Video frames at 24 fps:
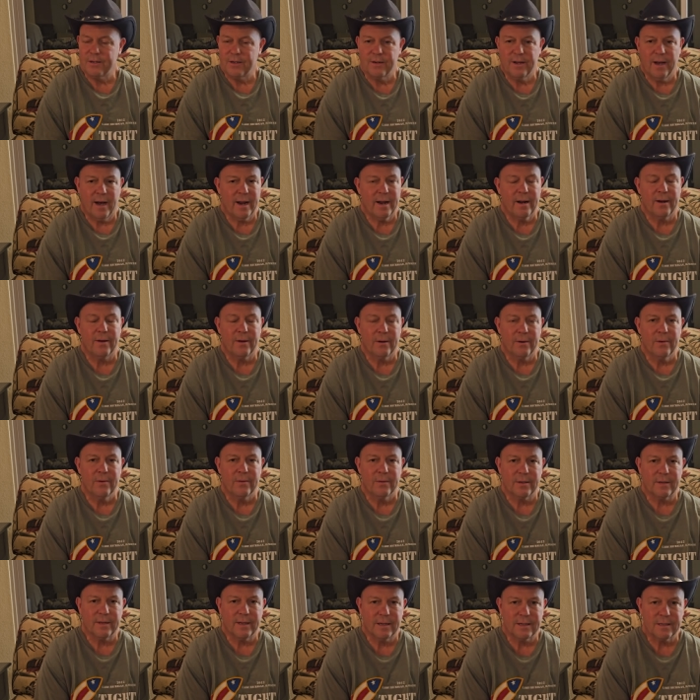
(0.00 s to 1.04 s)
You got to know
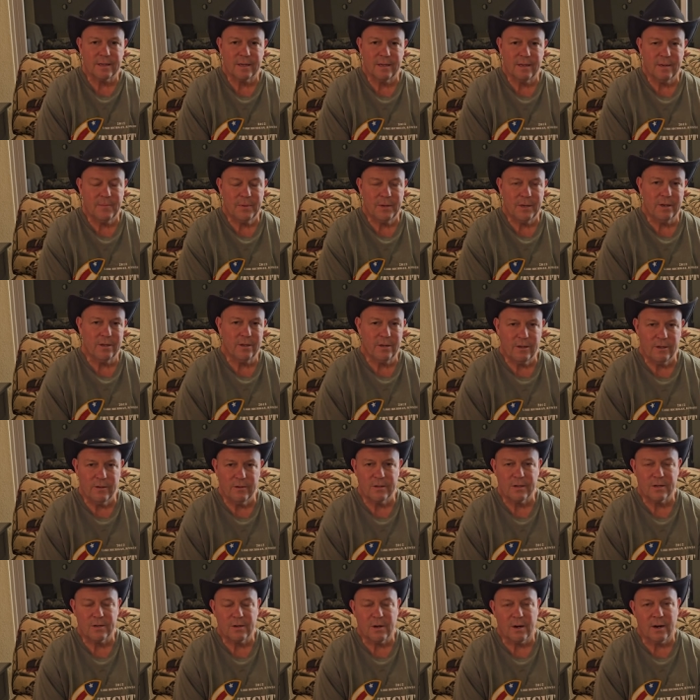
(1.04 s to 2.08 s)
that that's going to be a
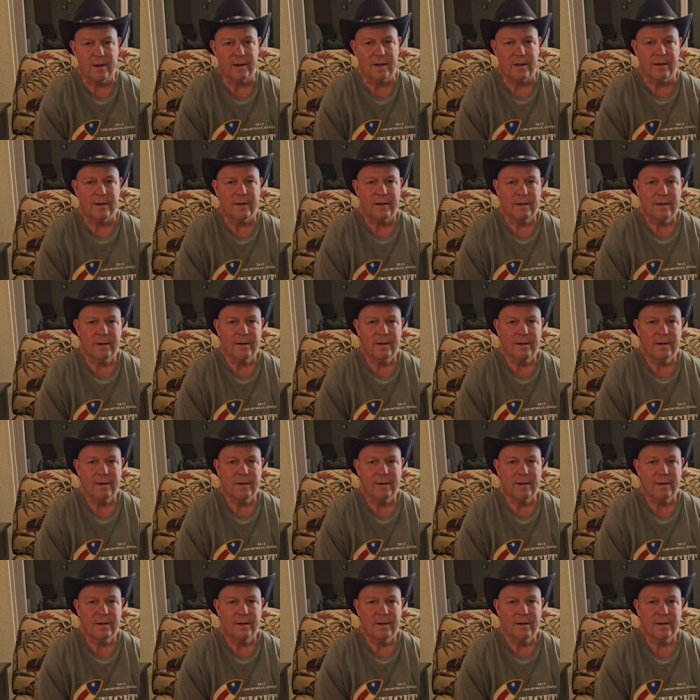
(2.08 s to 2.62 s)
huge target